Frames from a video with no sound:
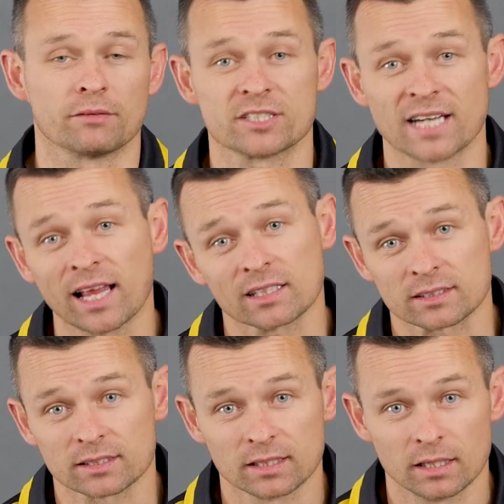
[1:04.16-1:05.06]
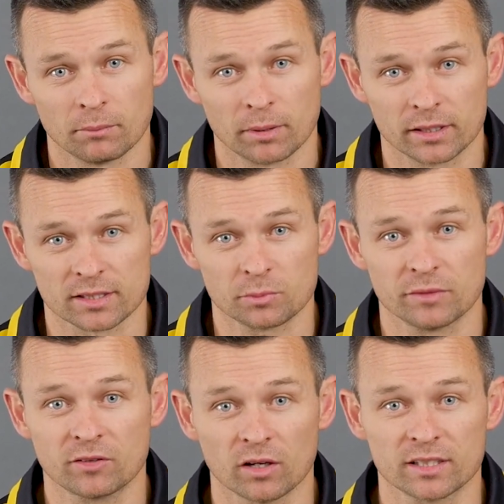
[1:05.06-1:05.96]
of a challenge because we've
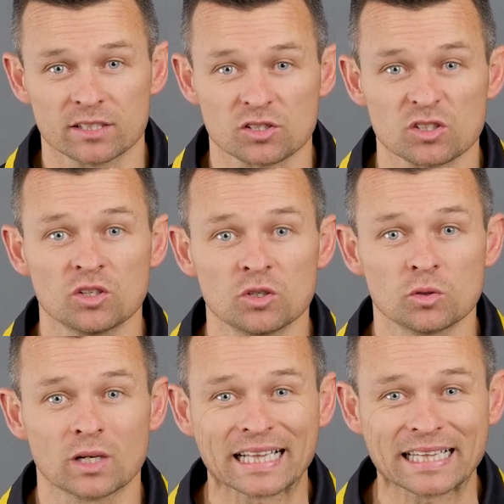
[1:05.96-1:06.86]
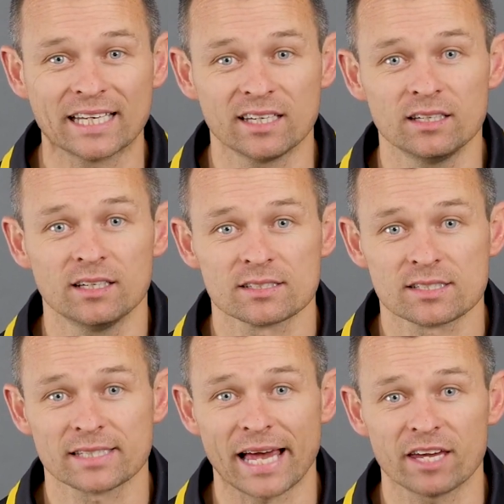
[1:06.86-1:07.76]
got this new clean,
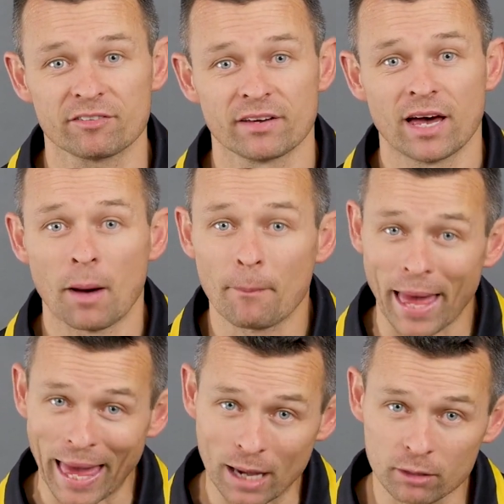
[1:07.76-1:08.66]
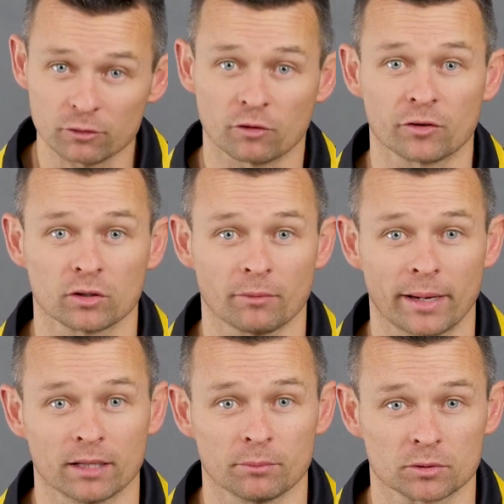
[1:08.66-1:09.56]
safe, powerful fuel
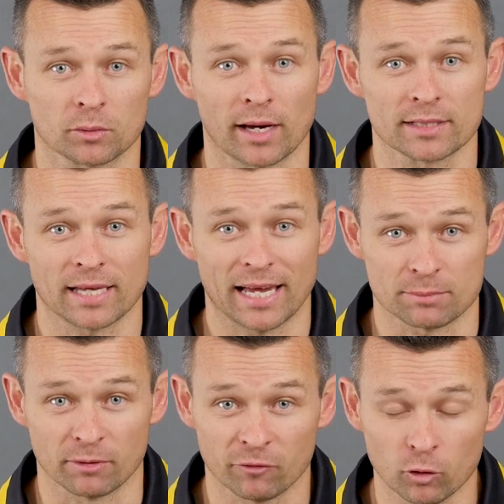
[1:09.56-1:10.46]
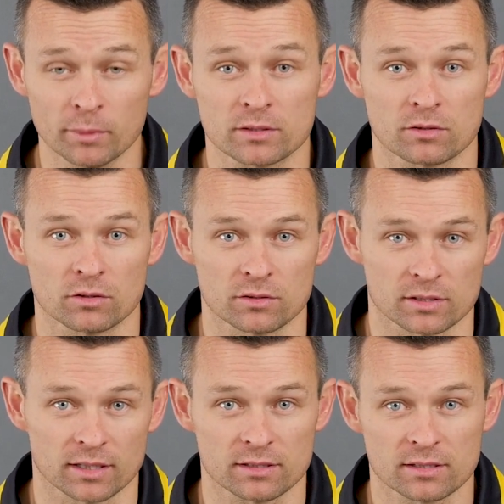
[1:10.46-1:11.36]
available to us as performance
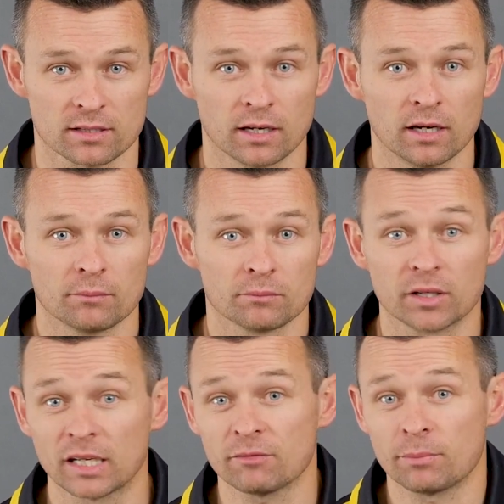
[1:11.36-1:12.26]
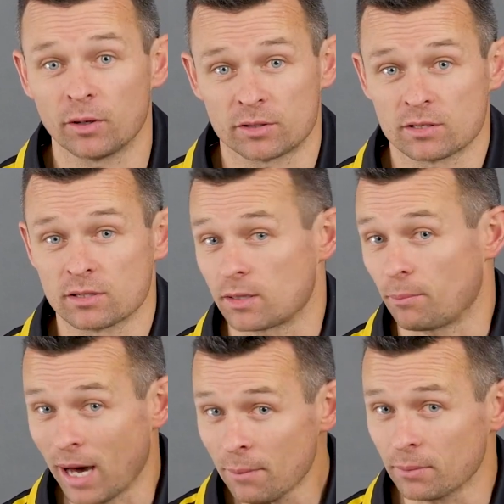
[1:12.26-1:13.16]
enthusiasts. You can even purchase it at the
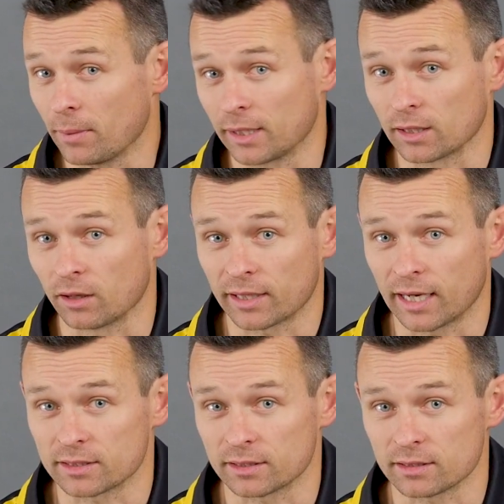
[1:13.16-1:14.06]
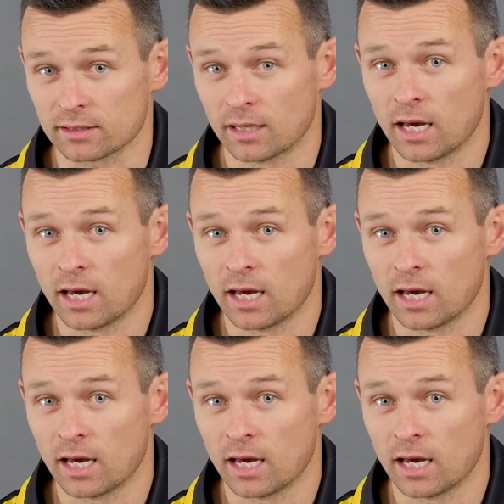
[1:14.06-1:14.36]
pump at many locations,